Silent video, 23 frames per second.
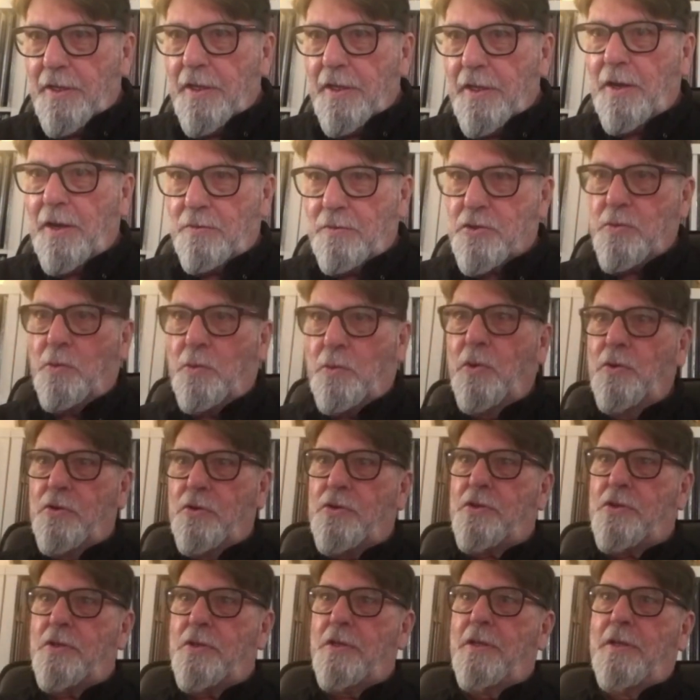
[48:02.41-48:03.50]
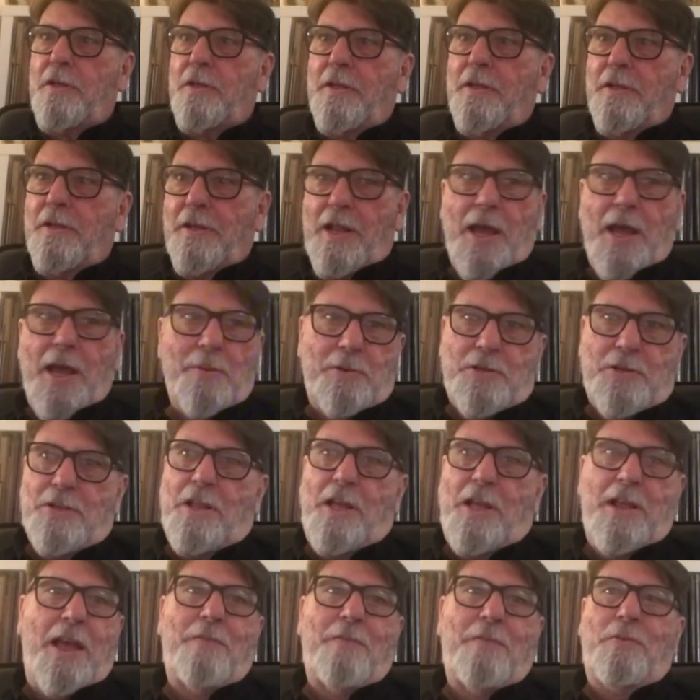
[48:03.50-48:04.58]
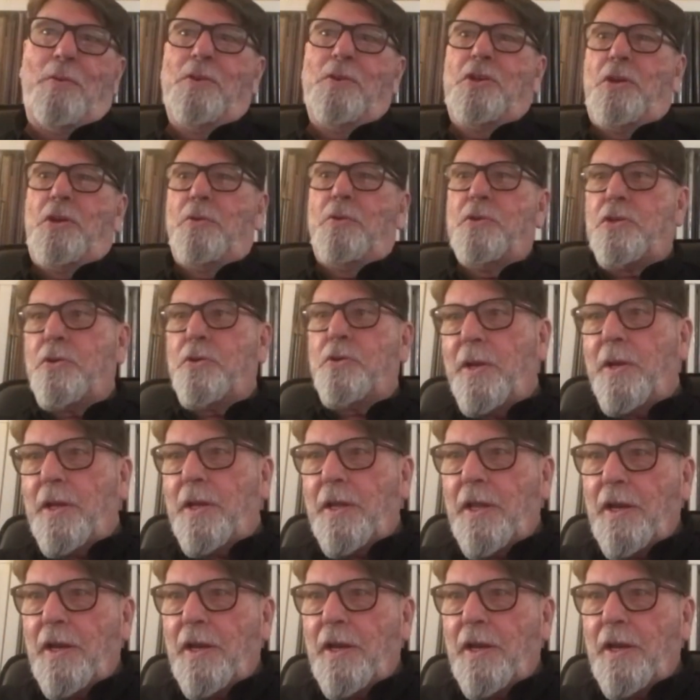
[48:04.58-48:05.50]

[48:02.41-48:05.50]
To us now, it's like everyone's used to it.